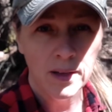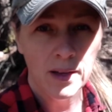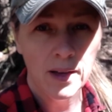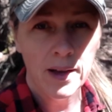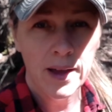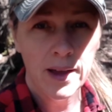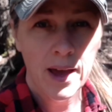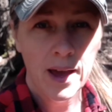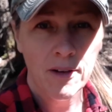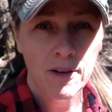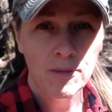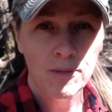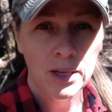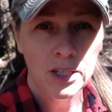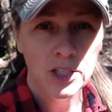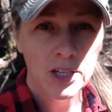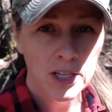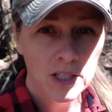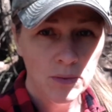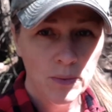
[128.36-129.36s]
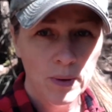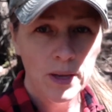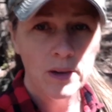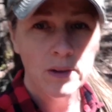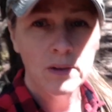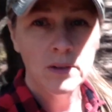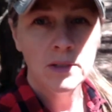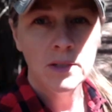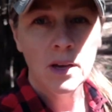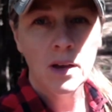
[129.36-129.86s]
I have my chest
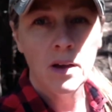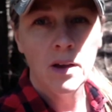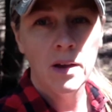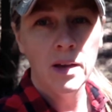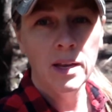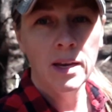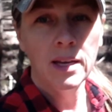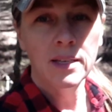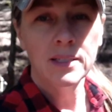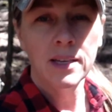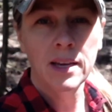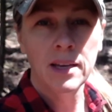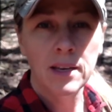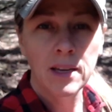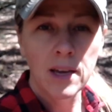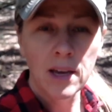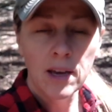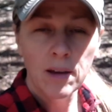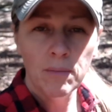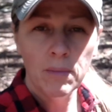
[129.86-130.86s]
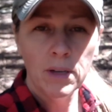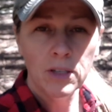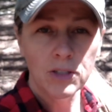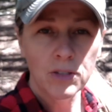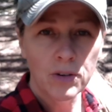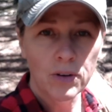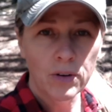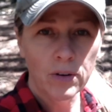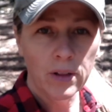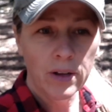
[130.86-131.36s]
waders on, as I
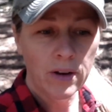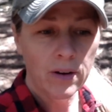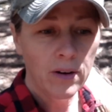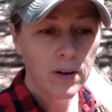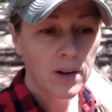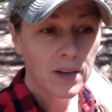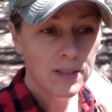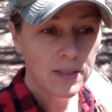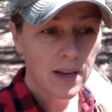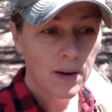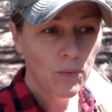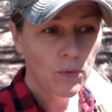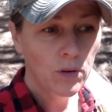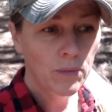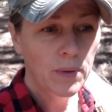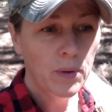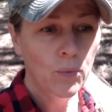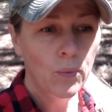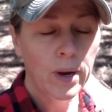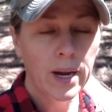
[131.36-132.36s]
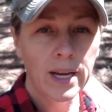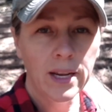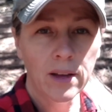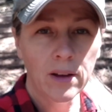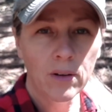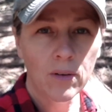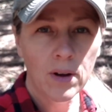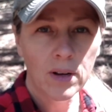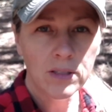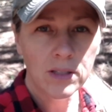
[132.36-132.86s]
mentioned earlier, because I will be wading
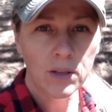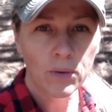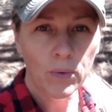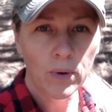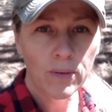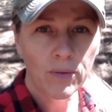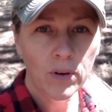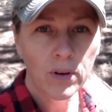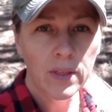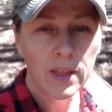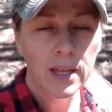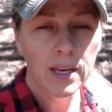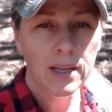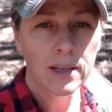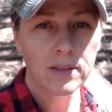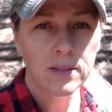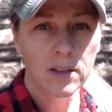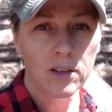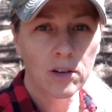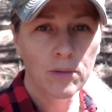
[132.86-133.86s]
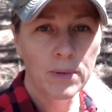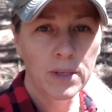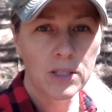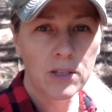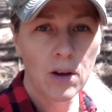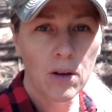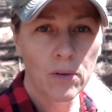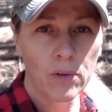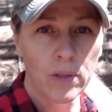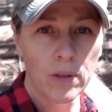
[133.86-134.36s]
across the river that is a little bit
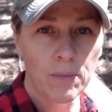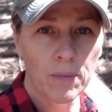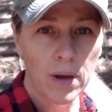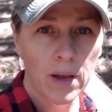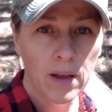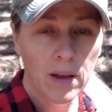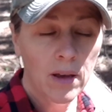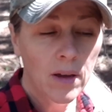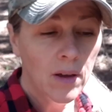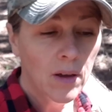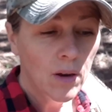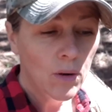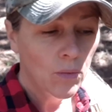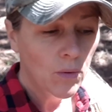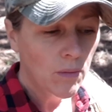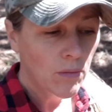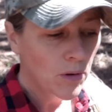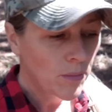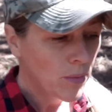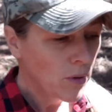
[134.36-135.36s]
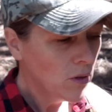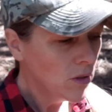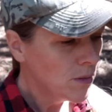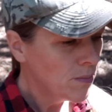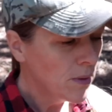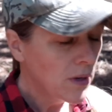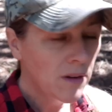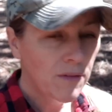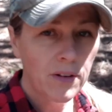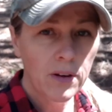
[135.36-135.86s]
taller than my rubber boots.
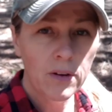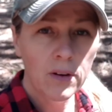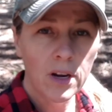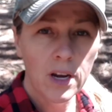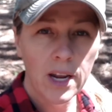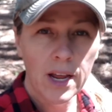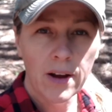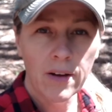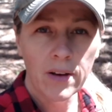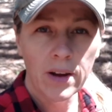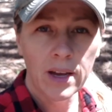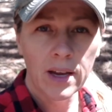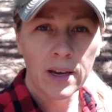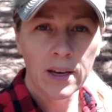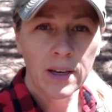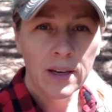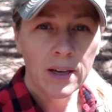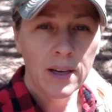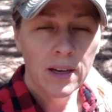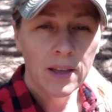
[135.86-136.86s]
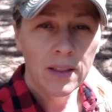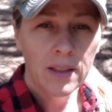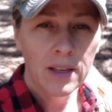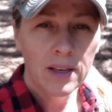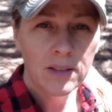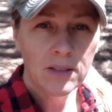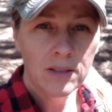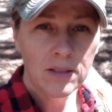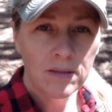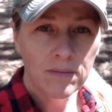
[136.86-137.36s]
But if you're in an area that
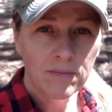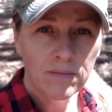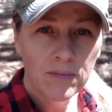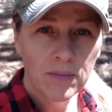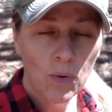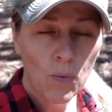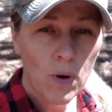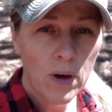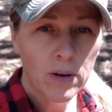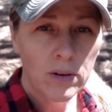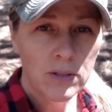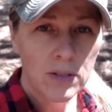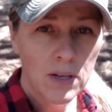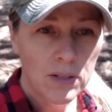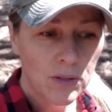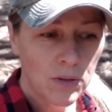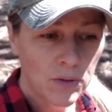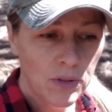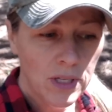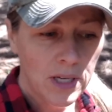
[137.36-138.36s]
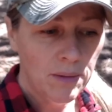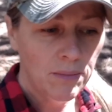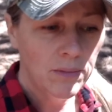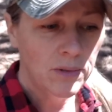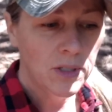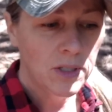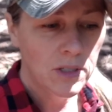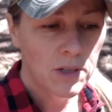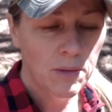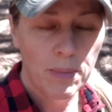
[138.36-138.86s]
it's the water's not so deep,
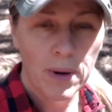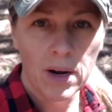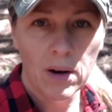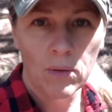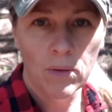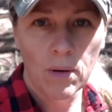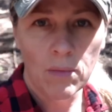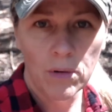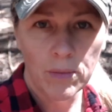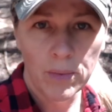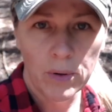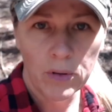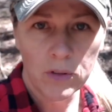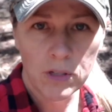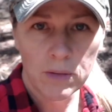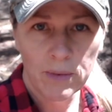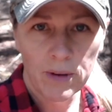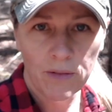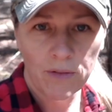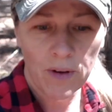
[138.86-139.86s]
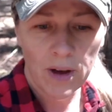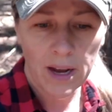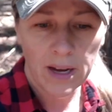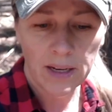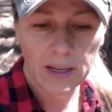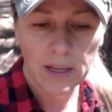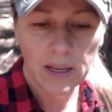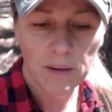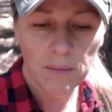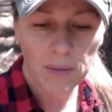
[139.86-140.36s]
just a pair of rubber boots will be
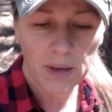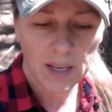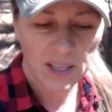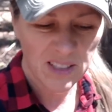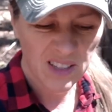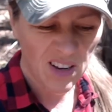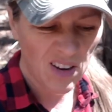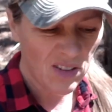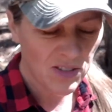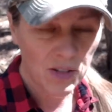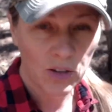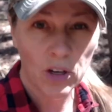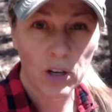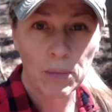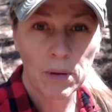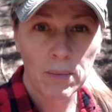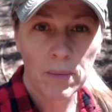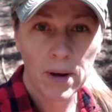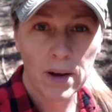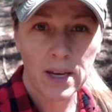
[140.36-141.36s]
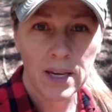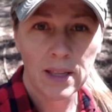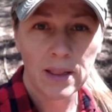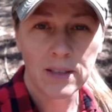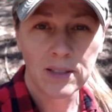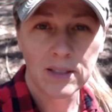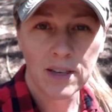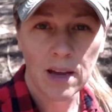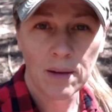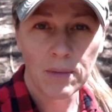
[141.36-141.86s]
fine because it also could be mucky
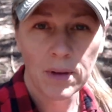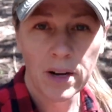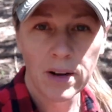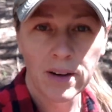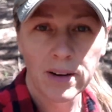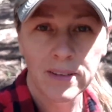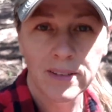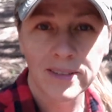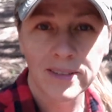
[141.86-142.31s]
this time of year.